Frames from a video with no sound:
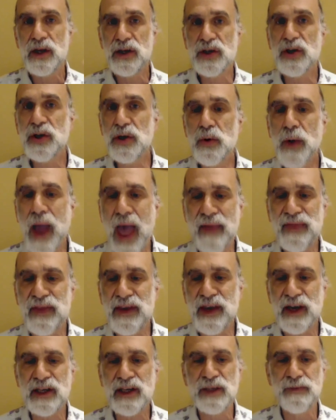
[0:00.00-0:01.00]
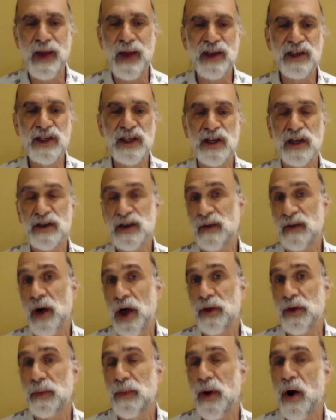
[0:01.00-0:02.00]
to at the expense of some
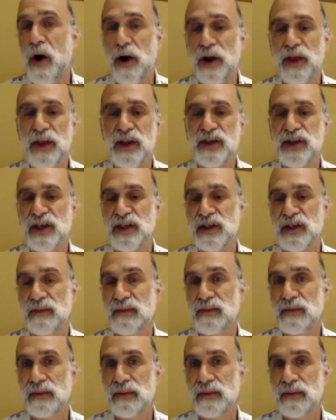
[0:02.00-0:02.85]
other part of the system.